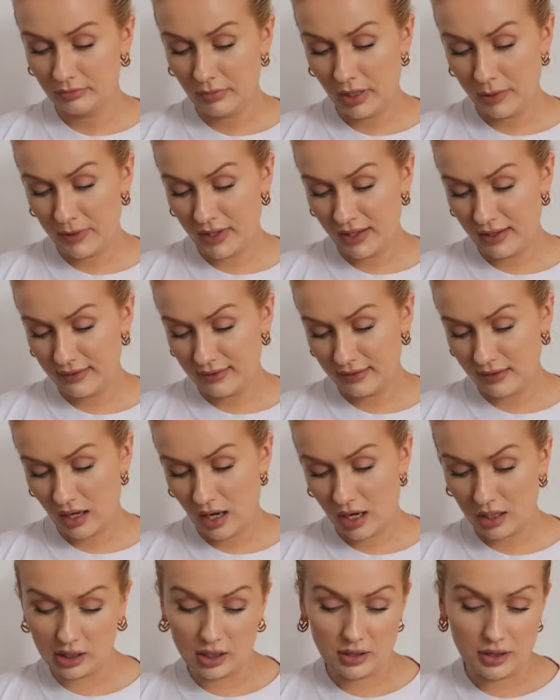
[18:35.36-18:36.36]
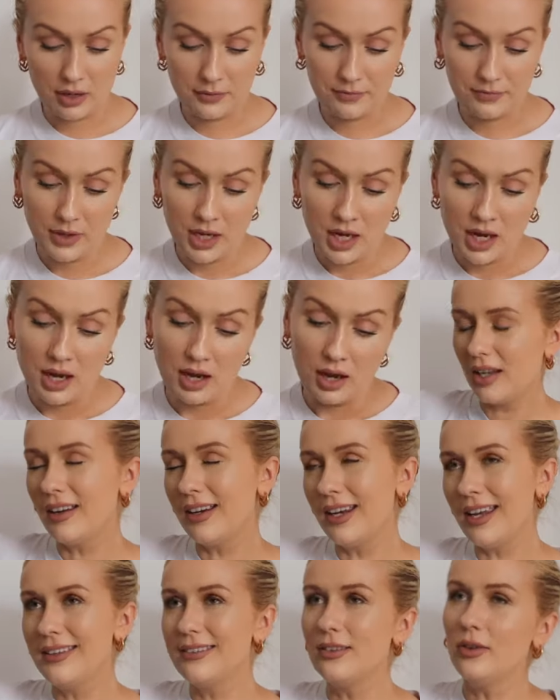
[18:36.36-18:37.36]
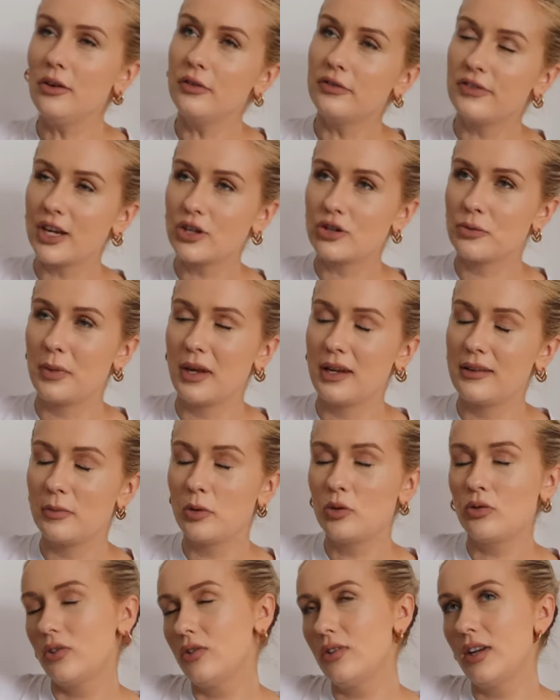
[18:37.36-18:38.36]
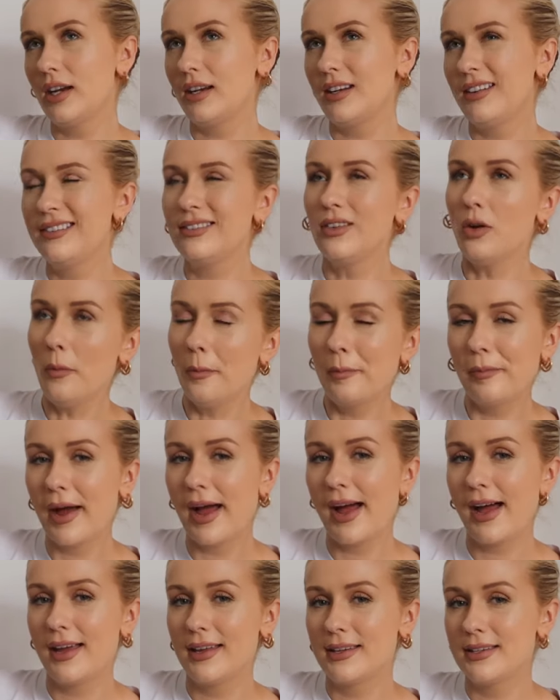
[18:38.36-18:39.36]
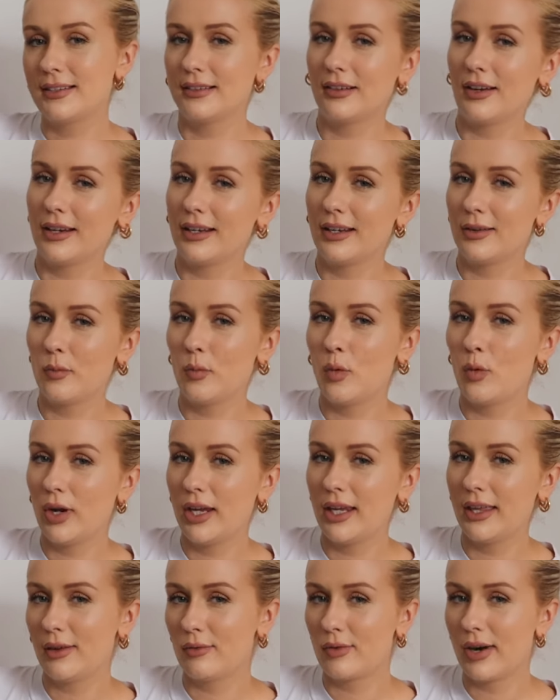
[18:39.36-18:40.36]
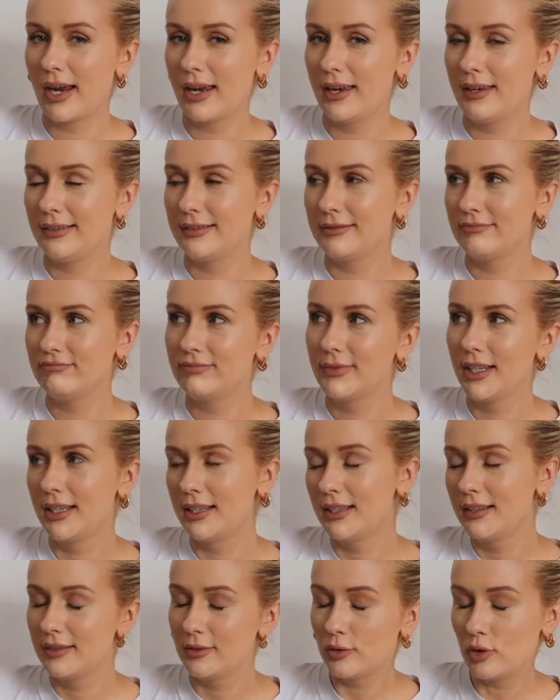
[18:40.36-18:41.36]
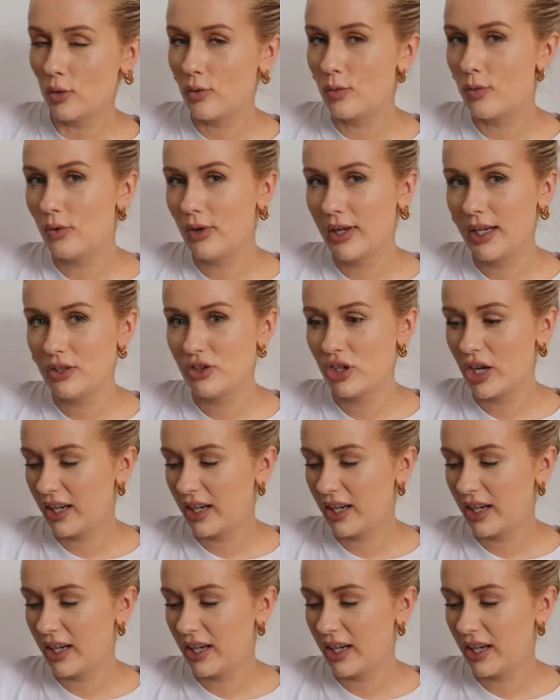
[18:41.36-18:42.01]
Maybe it is. I don't know. Like, it's not a fashion piece, but also, like, it's not bad, like, walking in the rain, dog walking